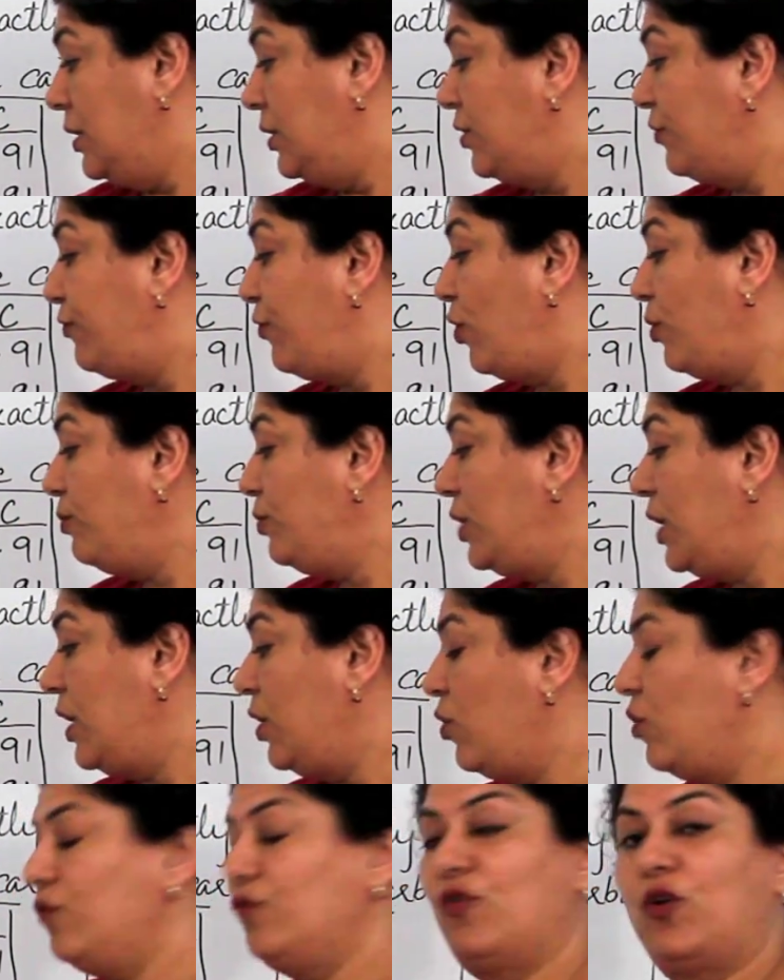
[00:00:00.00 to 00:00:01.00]
The
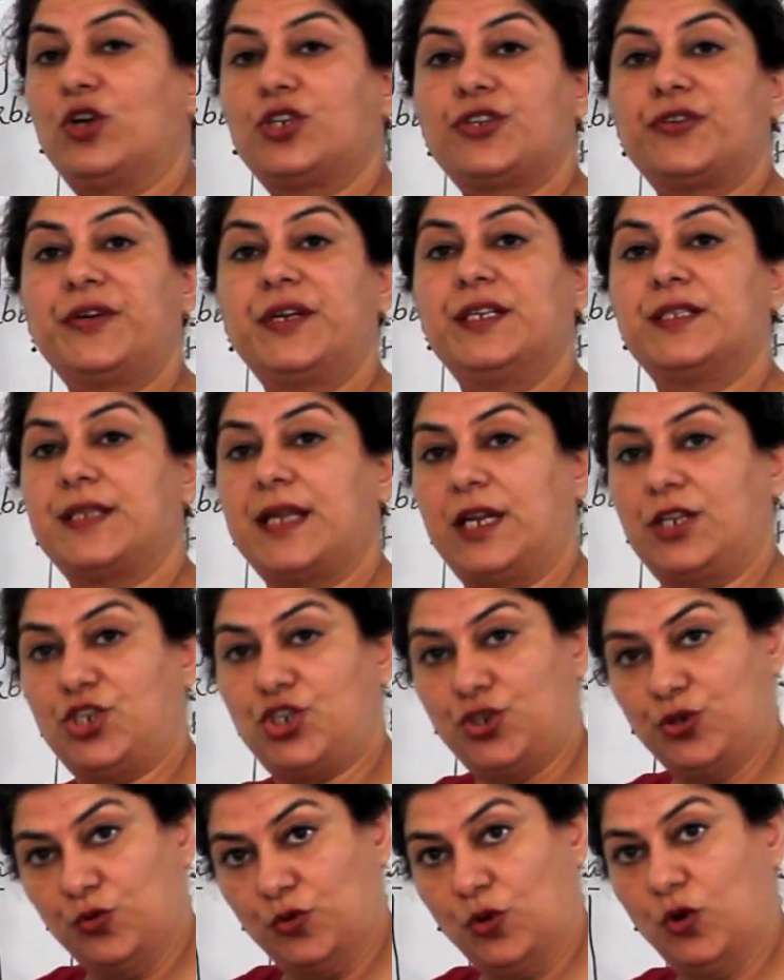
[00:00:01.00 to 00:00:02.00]
formula of water is
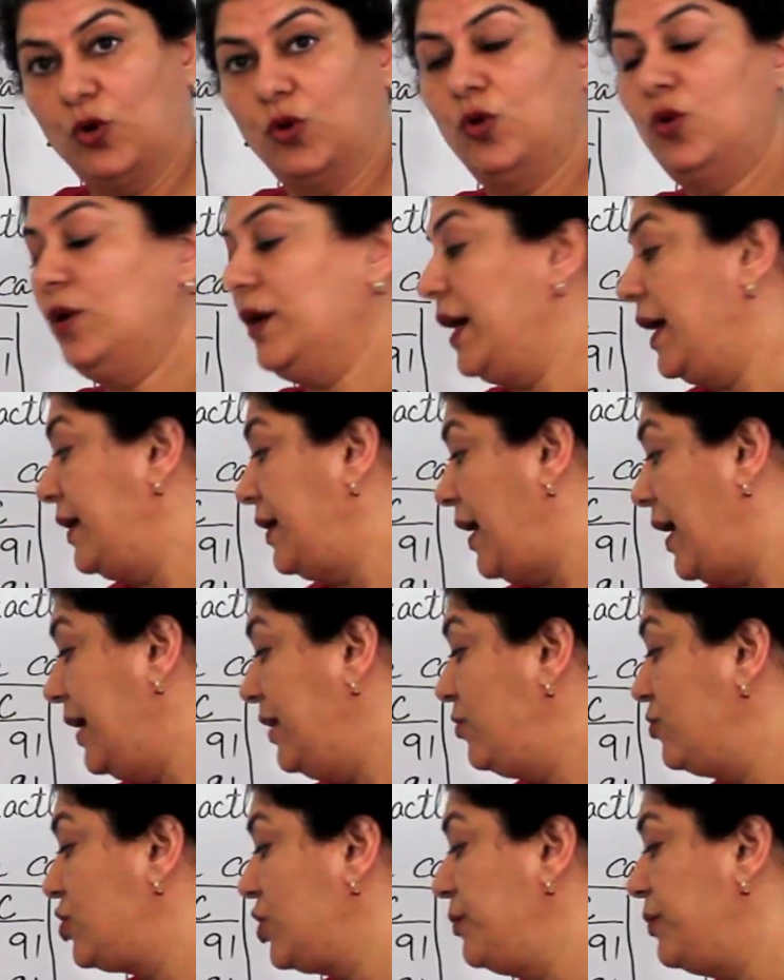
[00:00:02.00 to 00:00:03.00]
H2O and
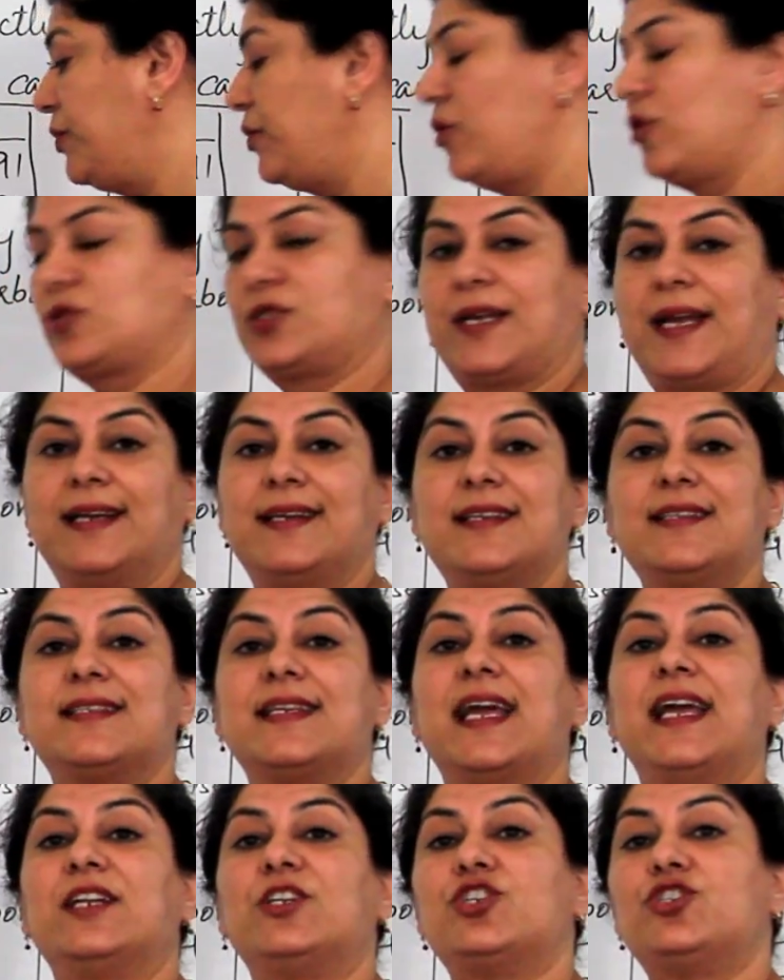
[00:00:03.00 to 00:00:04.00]
hydrogen peroxide
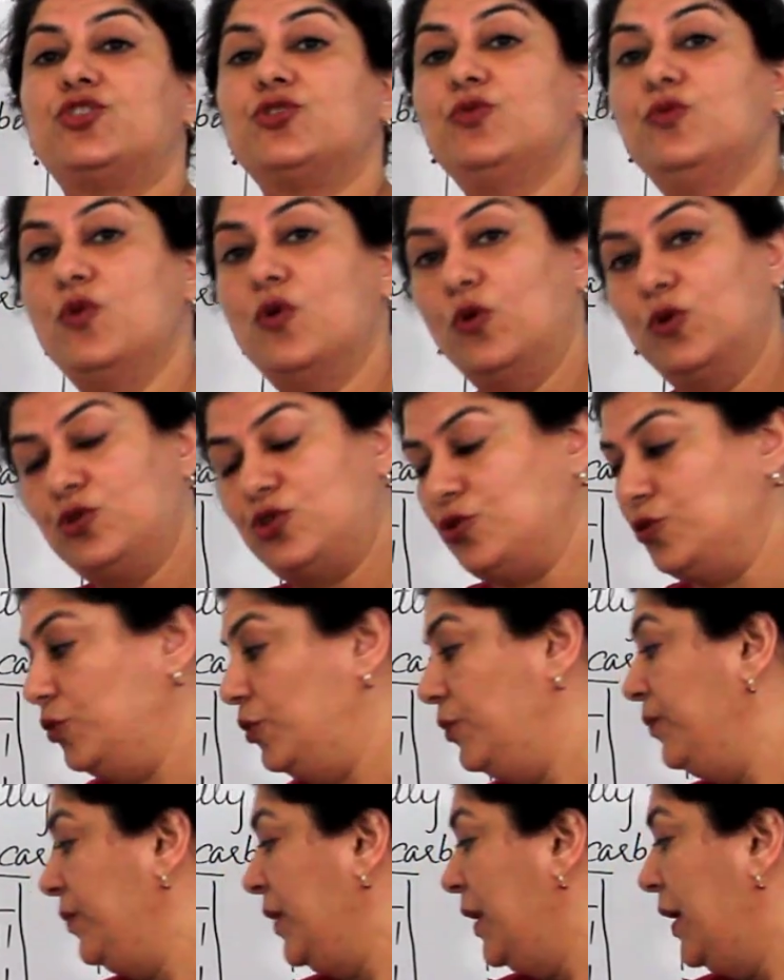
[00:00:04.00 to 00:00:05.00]
is H2O2.